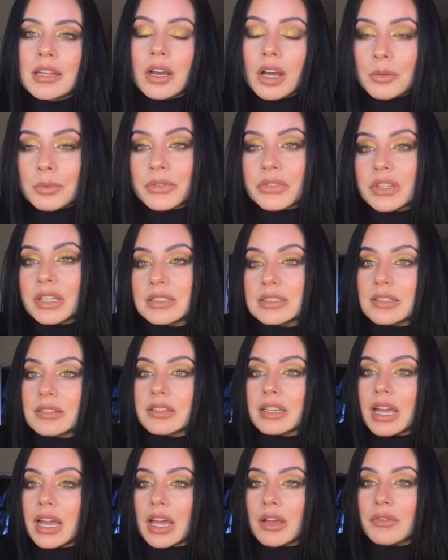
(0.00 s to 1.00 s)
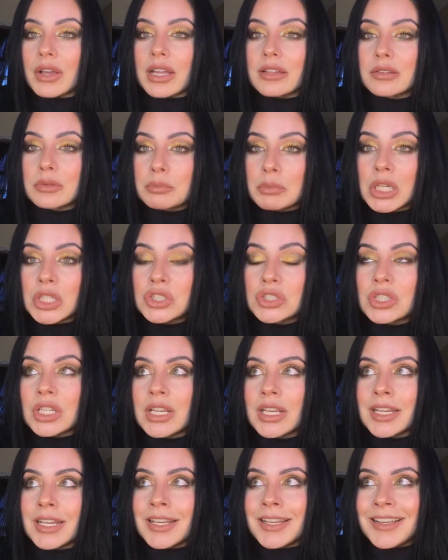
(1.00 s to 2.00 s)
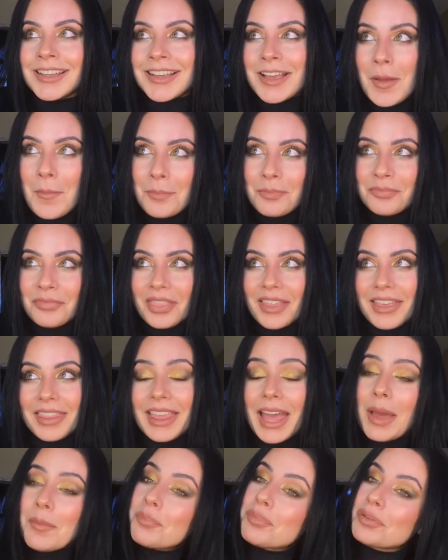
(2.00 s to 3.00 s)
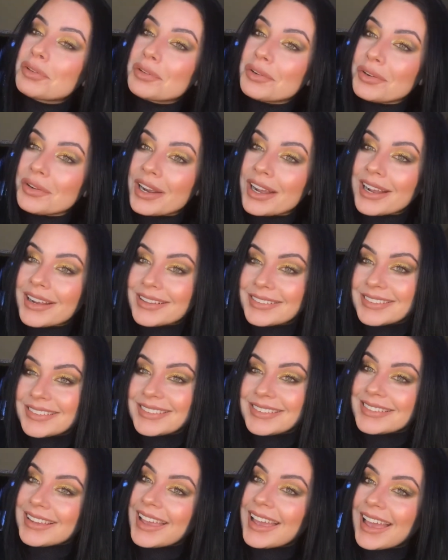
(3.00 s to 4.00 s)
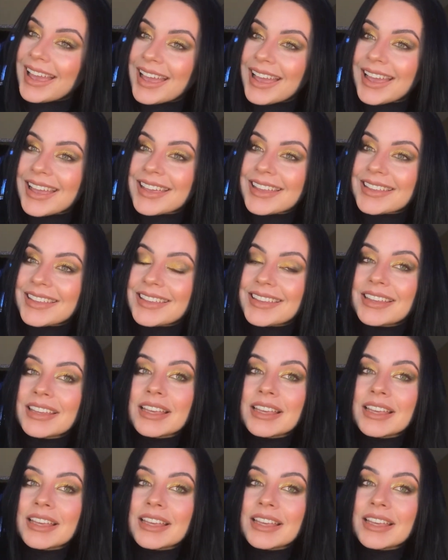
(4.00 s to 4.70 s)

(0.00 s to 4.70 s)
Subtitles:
Obviously, it doesn't have as much that price tag,